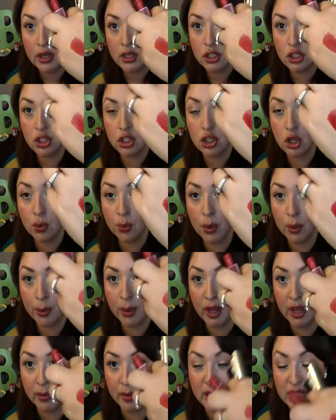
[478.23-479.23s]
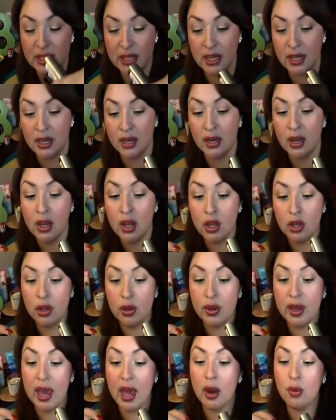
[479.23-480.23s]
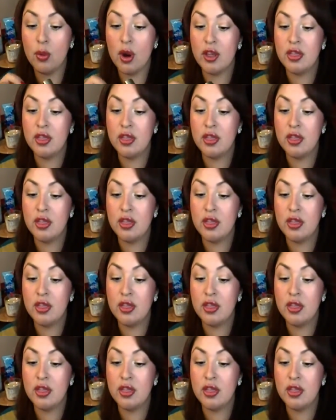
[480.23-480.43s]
super pigmented. You can